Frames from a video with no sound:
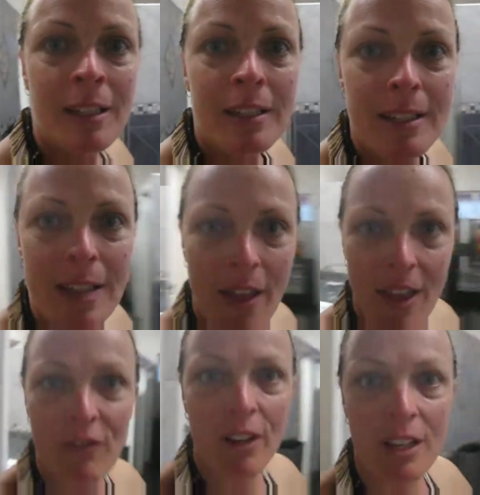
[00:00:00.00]
South
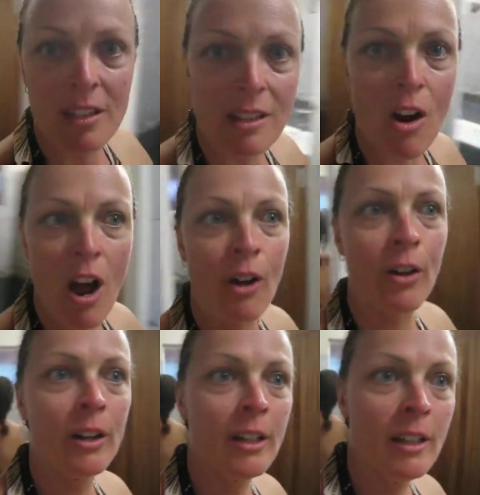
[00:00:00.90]
African style.
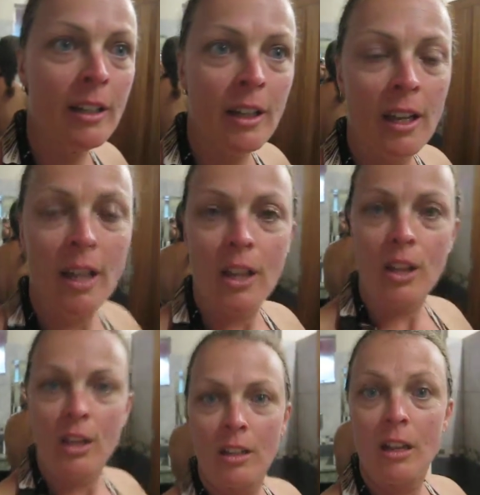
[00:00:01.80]

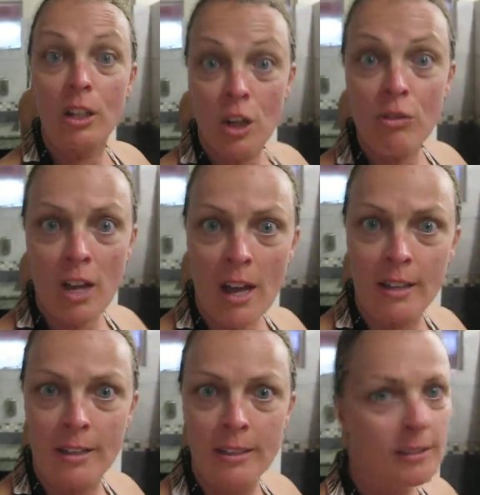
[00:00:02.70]
I told ya,
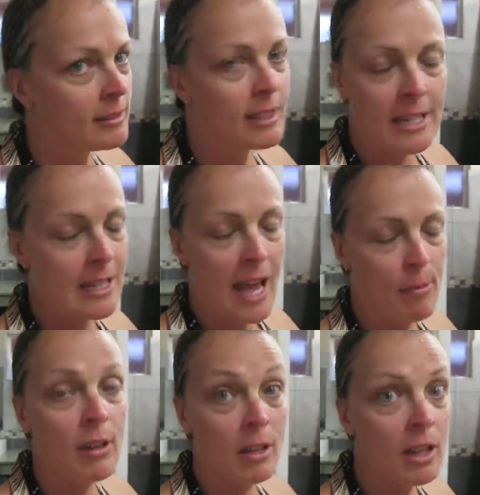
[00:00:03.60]
doesn't
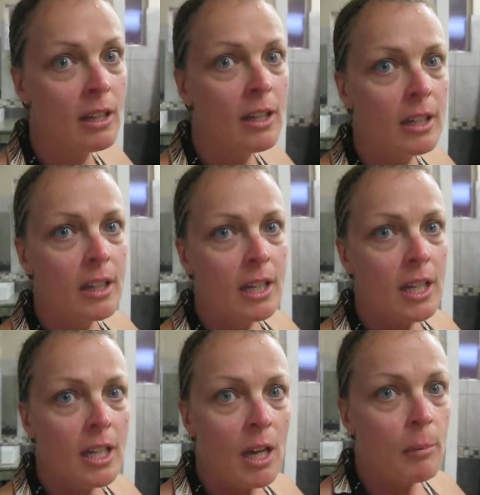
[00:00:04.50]
happen.
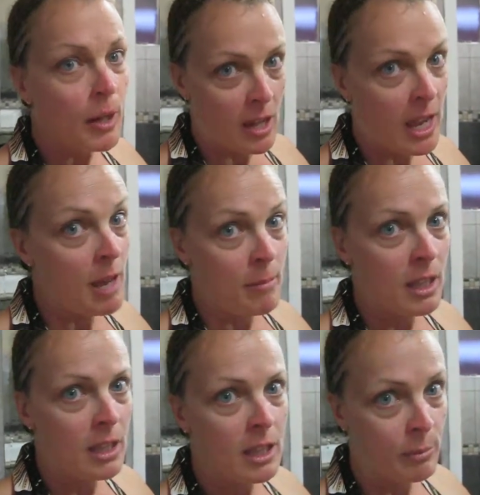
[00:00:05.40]
But I am the